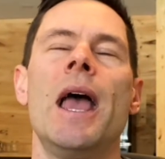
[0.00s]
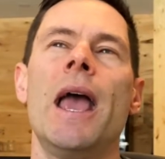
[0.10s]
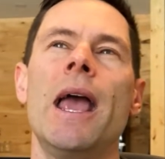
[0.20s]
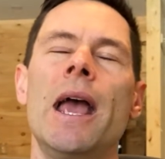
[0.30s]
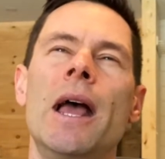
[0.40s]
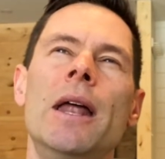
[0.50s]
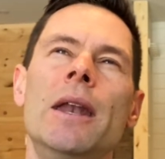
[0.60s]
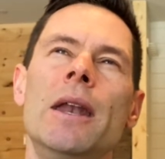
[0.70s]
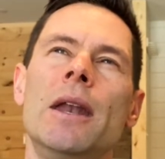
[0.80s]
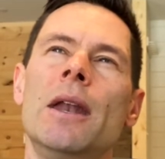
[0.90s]

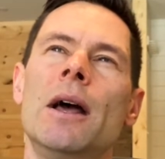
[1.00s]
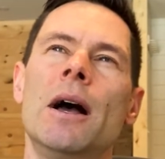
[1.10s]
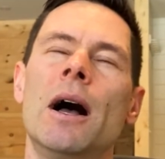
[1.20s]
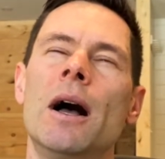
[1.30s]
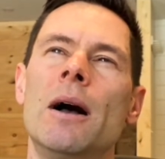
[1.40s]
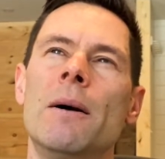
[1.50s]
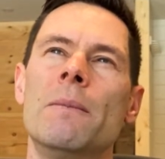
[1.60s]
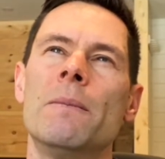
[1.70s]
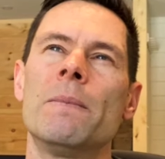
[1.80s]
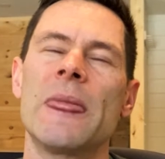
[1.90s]
And
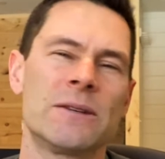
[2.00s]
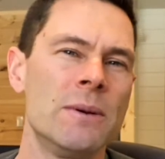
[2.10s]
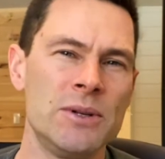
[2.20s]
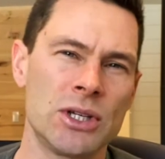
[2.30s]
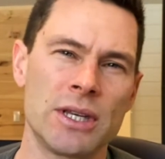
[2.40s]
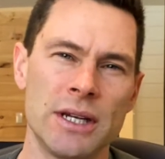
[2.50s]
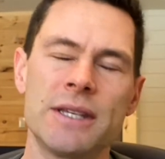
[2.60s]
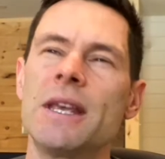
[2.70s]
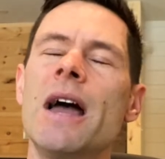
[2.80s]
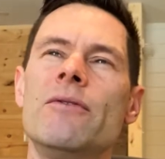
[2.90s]
that's maybe just an
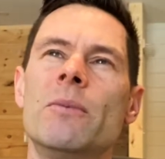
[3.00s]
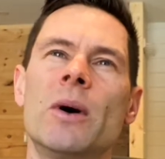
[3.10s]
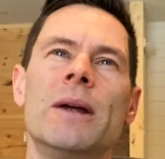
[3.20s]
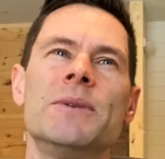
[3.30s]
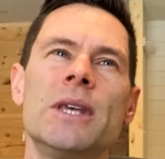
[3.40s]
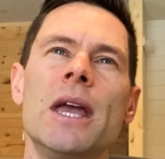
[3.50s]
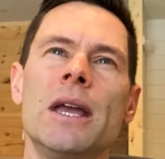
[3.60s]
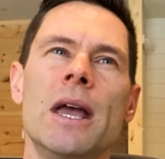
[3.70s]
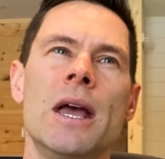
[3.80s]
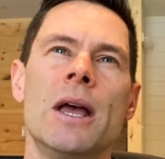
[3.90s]
aside from what I'm
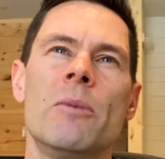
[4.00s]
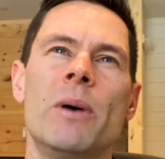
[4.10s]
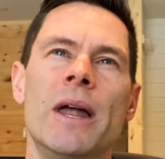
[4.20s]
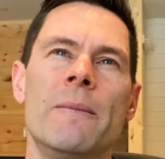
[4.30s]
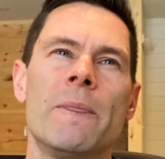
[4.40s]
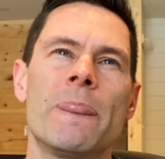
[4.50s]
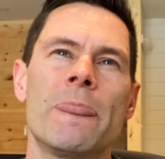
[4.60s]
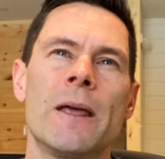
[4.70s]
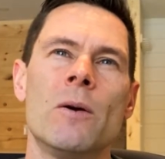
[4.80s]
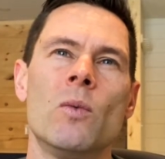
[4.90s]
saying, but
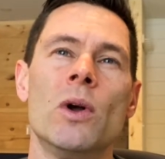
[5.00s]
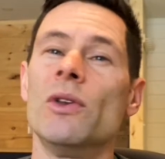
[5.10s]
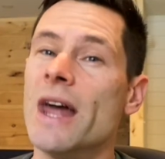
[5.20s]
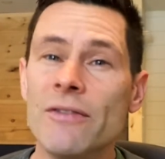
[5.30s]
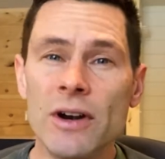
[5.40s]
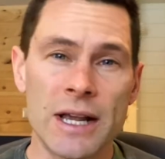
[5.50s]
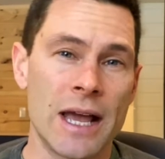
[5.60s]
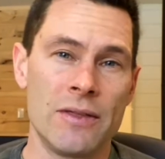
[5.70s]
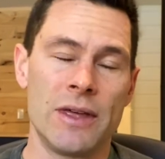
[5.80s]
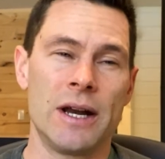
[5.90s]
we'll never
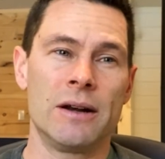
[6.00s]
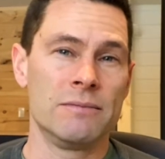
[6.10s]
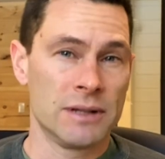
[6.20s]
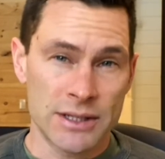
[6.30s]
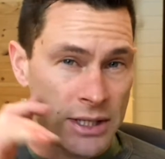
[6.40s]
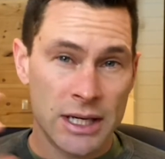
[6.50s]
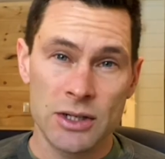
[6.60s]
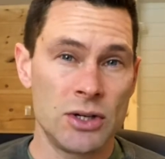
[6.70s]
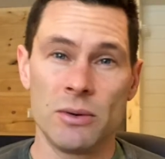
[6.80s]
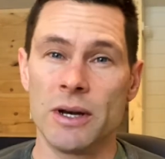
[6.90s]
get there listening
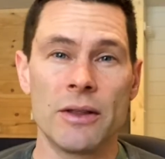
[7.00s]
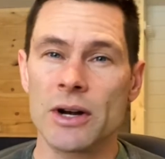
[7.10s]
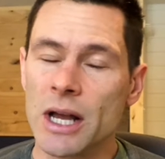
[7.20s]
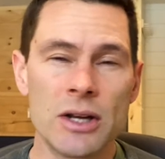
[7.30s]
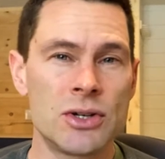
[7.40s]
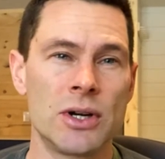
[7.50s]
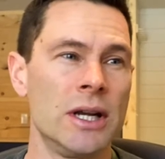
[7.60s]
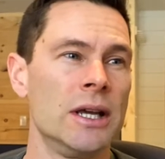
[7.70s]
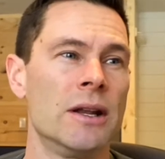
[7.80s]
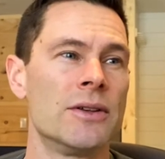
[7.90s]
to another
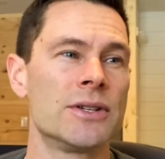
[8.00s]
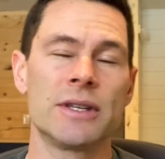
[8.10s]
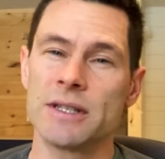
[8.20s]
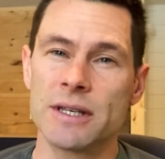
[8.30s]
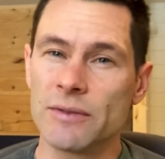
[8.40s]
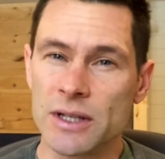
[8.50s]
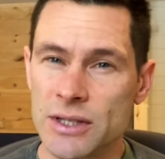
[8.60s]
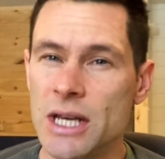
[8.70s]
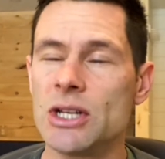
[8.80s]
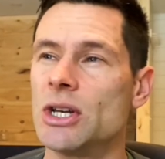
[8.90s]
country, another
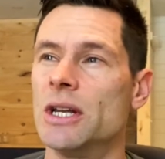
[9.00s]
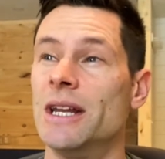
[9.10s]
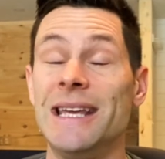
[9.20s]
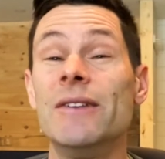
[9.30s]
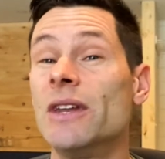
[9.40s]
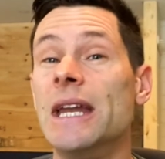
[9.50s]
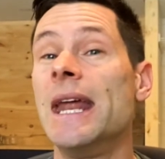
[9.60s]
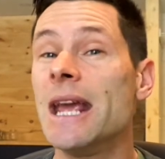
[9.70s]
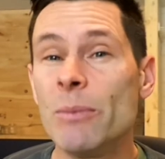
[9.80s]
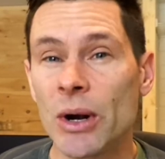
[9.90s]
civilization, even a
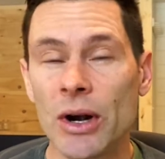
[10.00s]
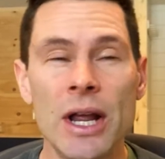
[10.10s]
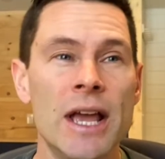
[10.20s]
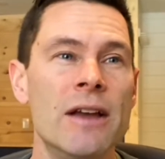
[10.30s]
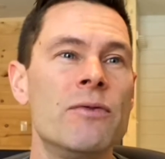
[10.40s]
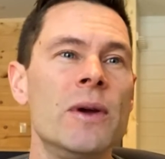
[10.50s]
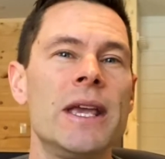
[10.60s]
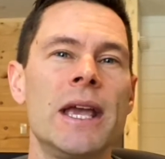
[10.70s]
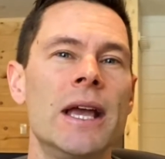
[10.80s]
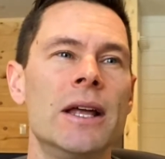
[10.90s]
neighbor, if we
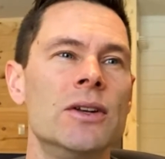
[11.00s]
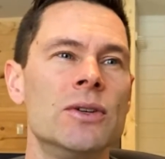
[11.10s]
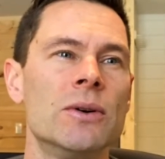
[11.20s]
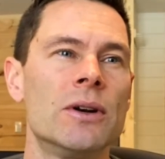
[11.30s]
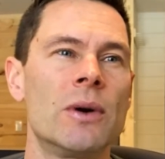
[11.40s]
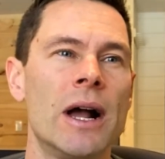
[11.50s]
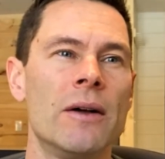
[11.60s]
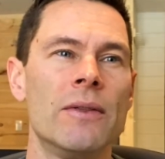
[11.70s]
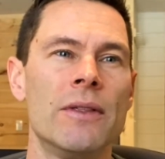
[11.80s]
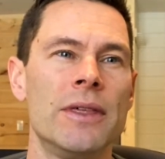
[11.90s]
can't do it
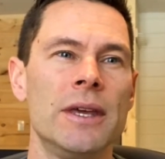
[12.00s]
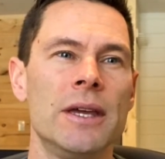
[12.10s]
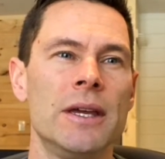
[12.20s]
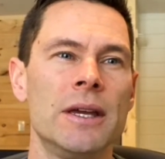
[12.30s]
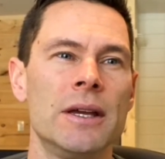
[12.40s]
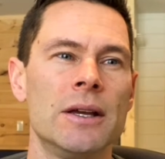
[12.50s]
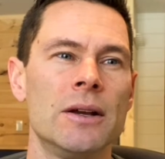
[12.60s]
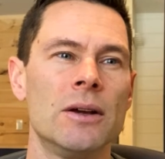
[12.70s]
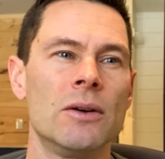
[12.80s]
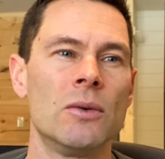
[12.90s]
around the
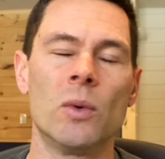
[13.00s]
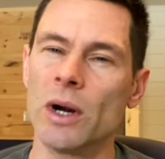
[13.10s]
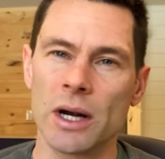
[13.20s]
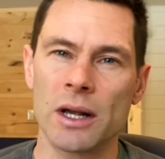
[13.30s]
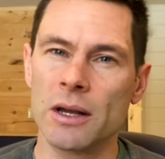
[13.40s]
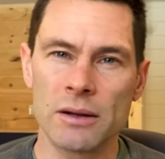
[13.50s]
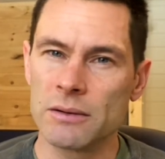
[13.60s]
work,